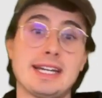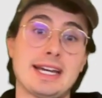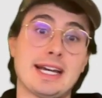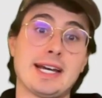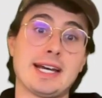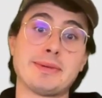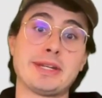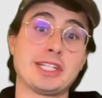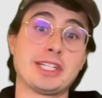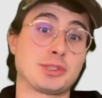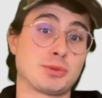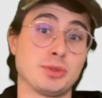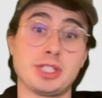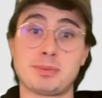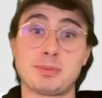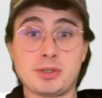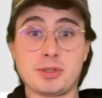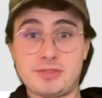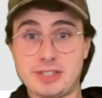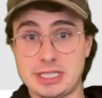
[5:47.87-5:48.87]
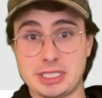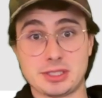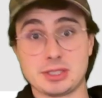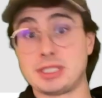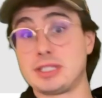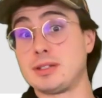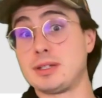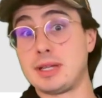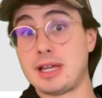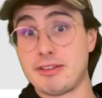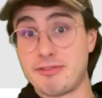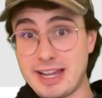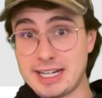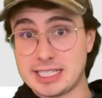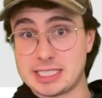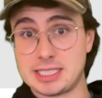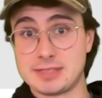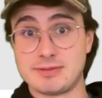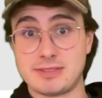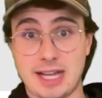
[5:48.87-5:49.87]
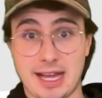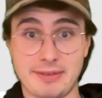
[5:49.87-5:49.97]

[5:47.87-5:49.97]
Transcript: um, and it's really particularly effective,